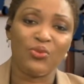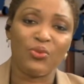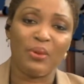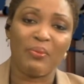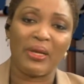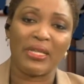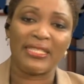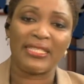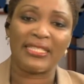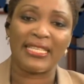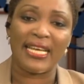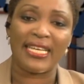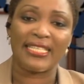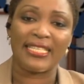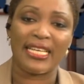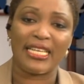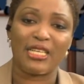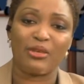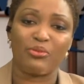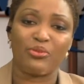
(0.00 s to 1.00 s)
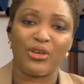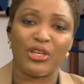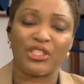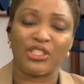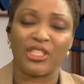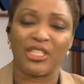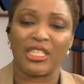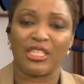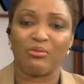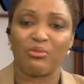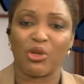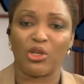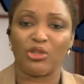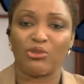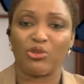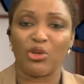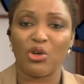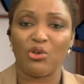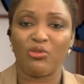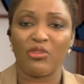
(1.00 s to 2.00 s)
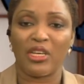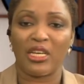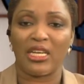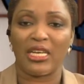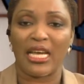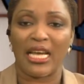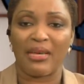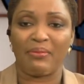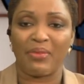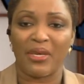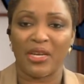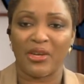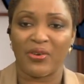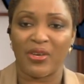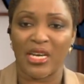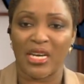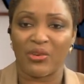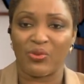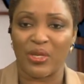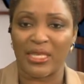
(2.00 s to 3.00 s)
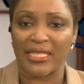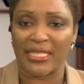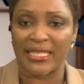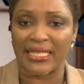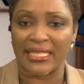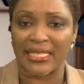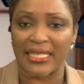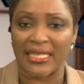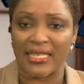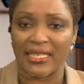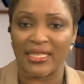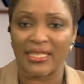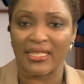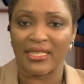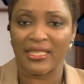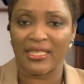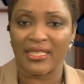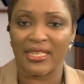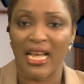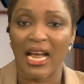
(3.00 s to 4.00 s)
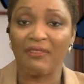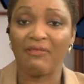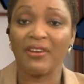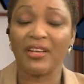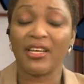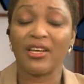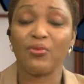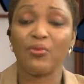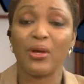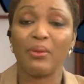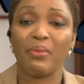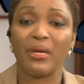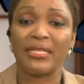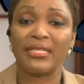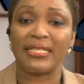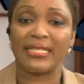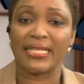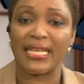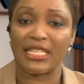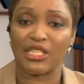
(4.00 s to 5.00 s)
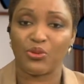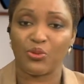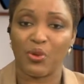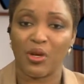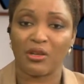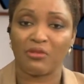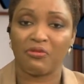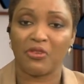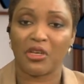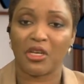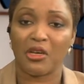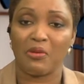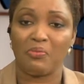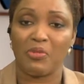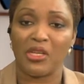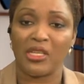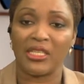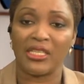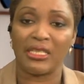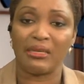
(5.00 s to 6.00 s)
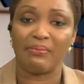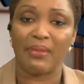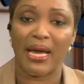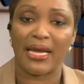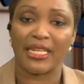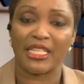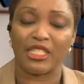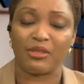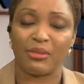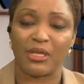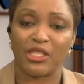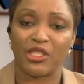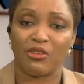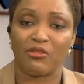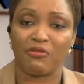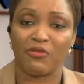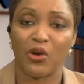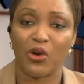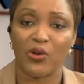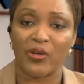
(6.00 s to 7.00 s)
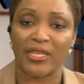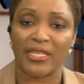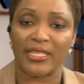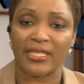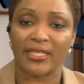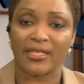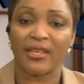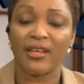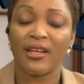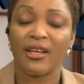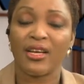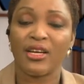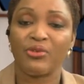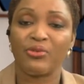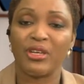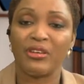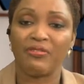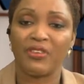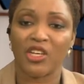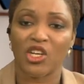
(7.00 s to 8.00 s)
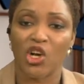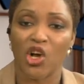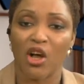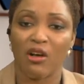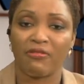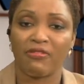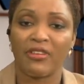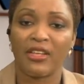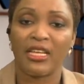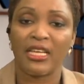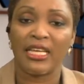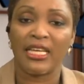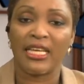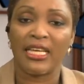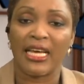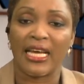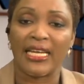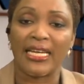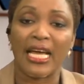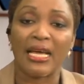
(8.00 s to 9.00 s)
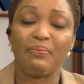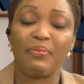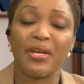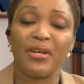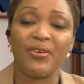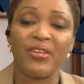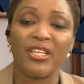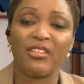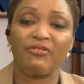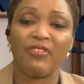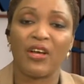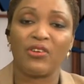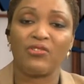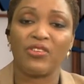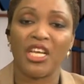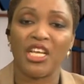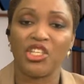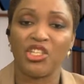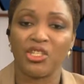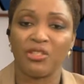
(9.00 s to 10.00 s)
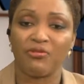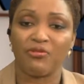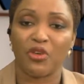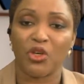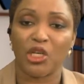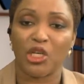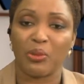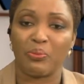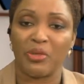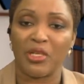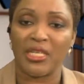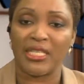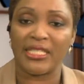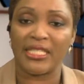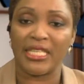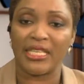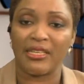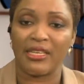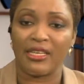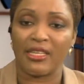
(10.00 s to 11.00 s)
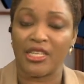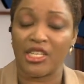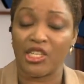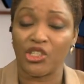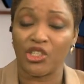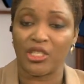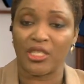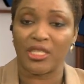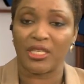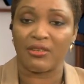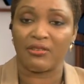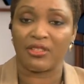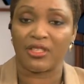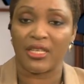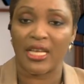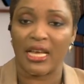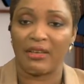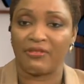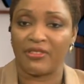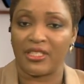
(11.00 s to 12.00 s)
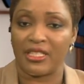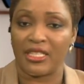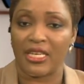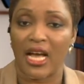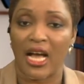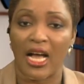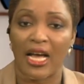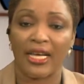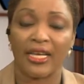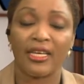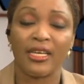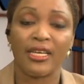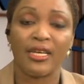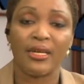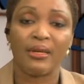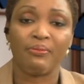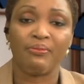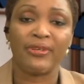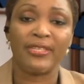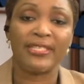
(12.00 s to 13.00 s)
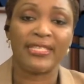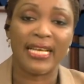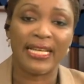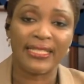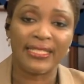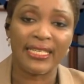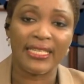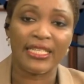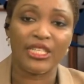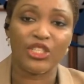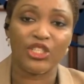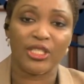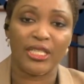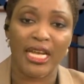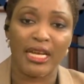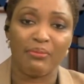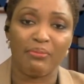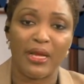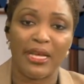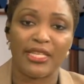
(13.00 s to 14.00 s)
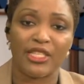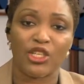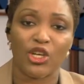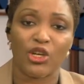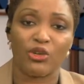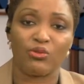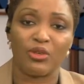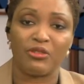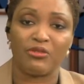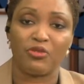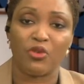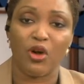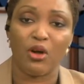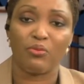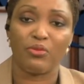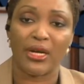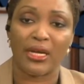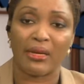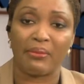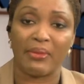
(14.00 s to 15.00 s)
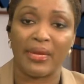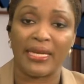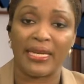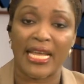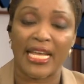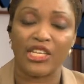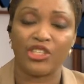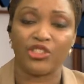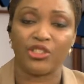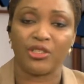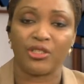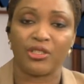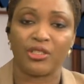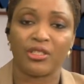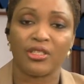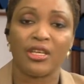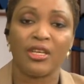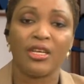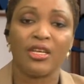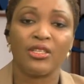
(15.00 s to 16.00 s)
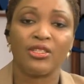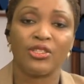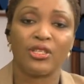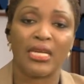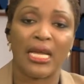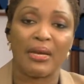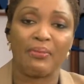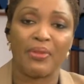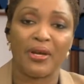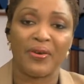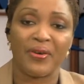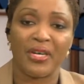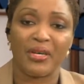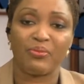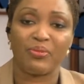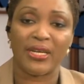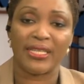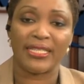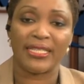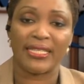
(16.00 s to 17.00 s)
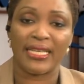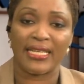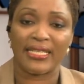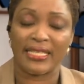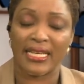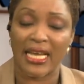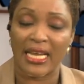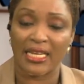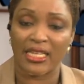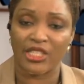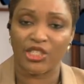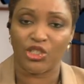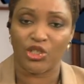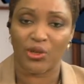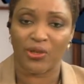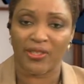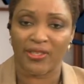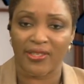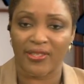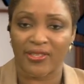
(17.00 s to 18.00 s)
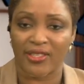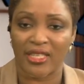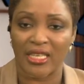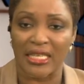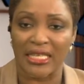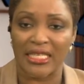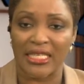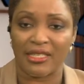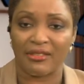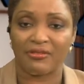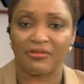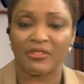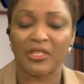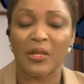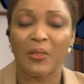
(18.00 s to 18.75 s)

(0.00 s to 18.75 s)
Women's Day celebration in Monrovia, Liberia recently, African Women's Network for Community Management of Forests, RIFACOF, and Liberia's Foundation for Community Initiatives, FCI, presented a statement on reform recommendations to Liberian President Ellen Johnson Sirleaf.